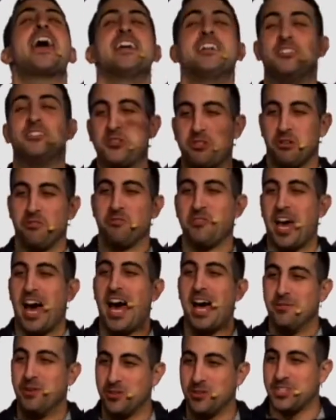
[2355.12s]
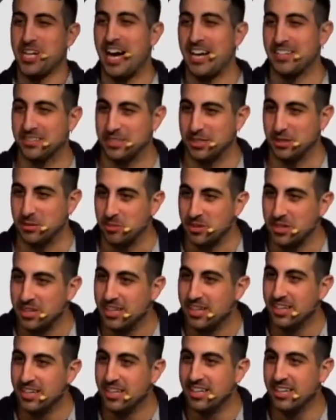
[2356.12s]
Sufyan Muhtaseb.
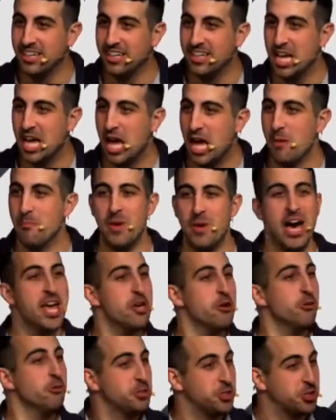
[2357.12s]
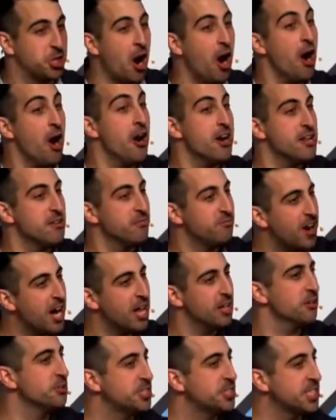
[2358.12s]
May you turn and follow
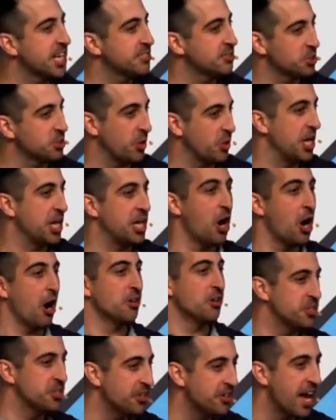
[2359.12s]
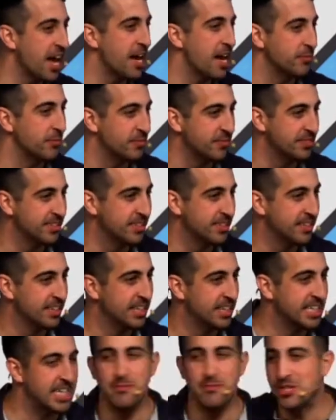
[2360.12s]
Jesus when he calls your name.
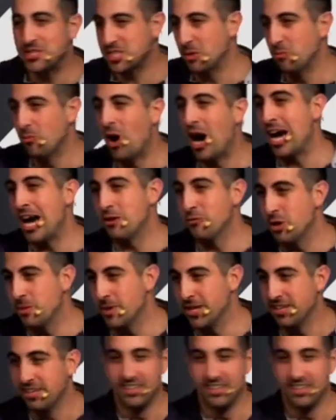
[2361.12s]
Give me some wine, woman.